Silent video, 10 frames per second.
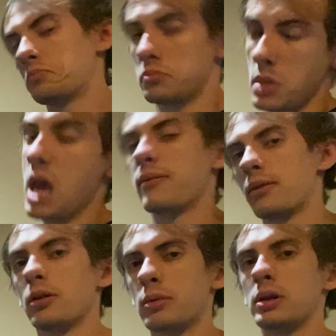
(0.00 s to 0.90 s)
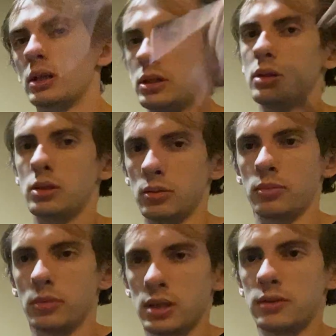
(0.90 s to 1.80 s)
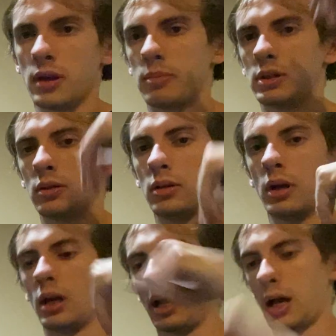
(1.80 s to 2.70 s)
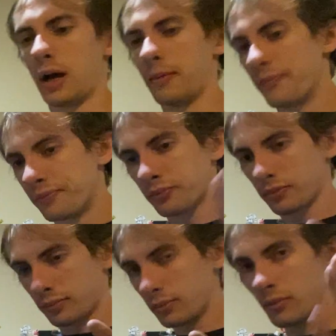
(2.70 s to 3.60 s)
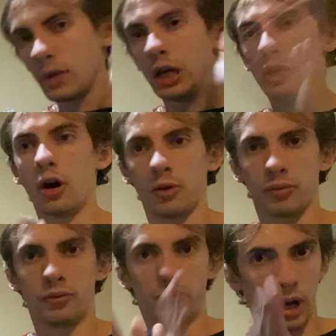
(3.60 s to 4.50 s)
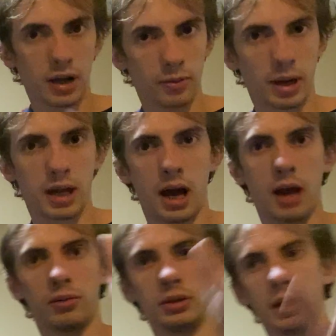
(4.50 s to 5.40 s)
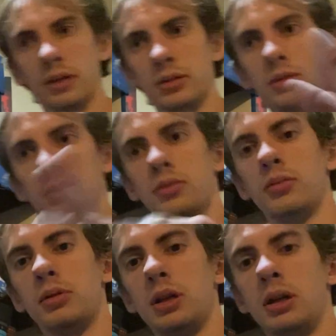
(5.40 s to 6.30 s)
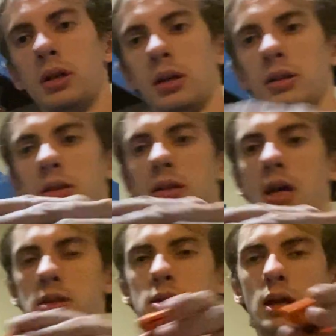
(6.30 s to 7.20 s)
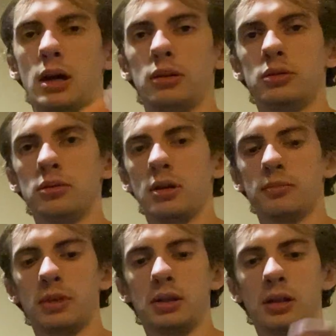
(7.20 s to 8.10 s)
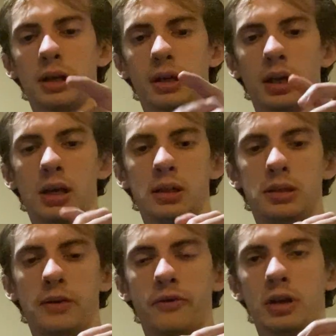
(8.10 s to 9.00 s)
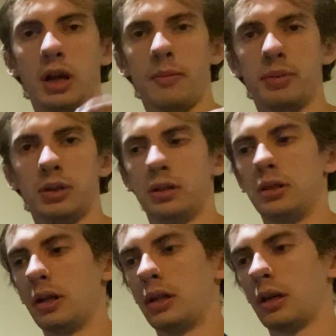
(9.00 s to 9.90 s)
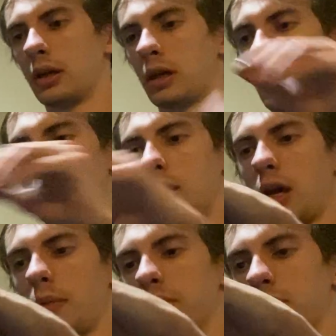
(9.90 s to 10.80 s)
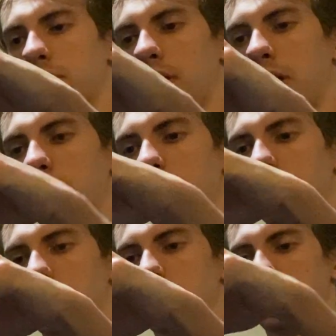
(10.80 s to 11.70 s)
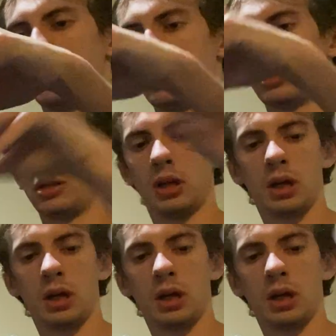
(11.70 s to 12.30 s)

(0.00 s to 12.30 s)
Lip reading: before we continue this episode, no, right away I will not do the cassettes. I'll do them in a different dedicated episode later, but this is just